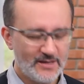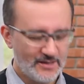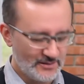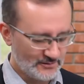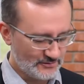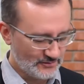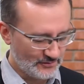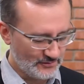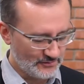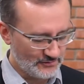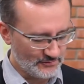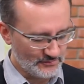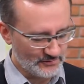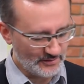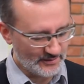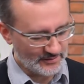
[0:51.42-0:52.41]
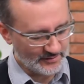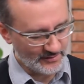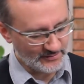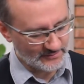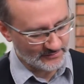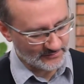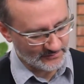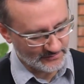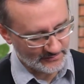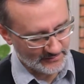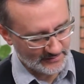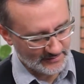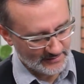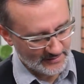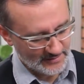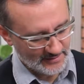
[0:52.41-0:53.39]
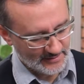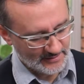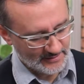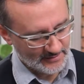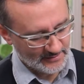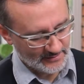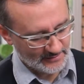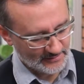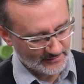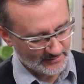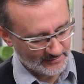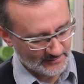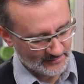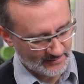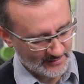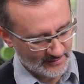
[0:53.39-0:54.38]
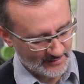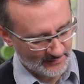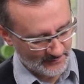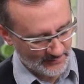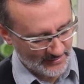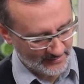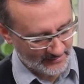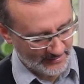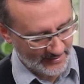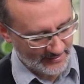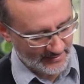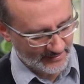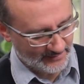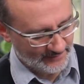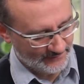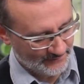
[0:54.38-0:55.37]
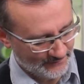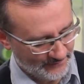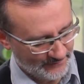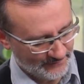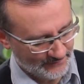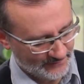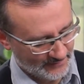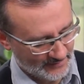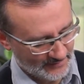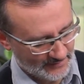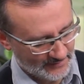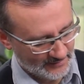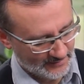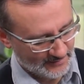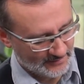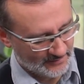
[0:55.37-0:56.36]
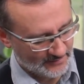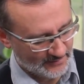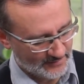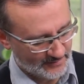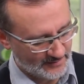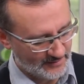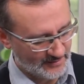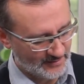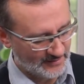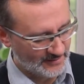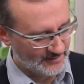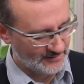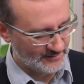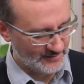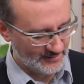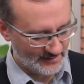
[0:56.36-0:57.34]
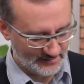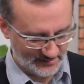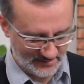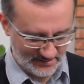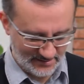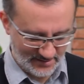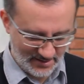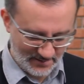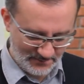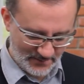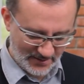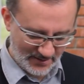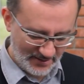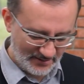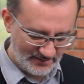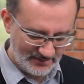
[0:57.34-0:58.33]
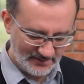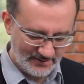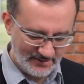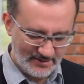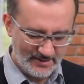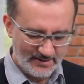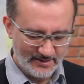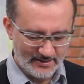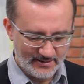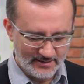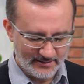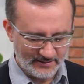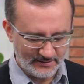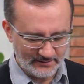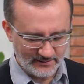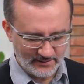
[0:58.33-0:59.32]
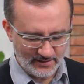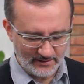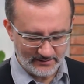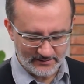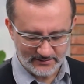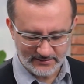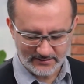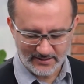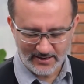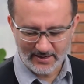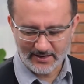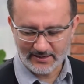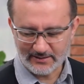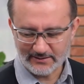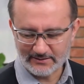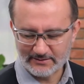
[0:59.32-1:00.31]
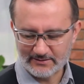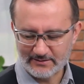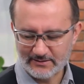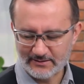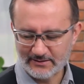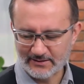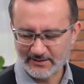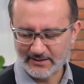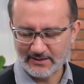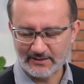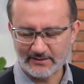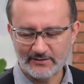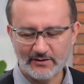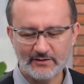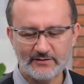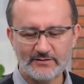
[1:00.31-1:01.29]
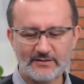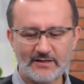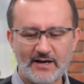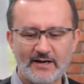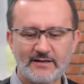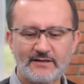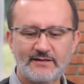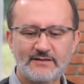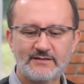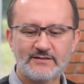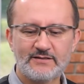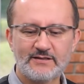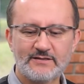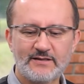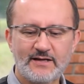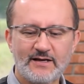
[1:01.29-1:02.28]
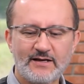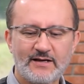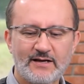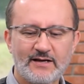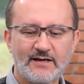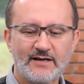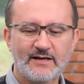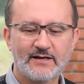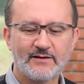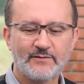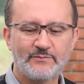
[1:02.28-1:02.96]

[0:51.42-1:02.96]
So you are going to plug that in your iPad, and then the other side is just like a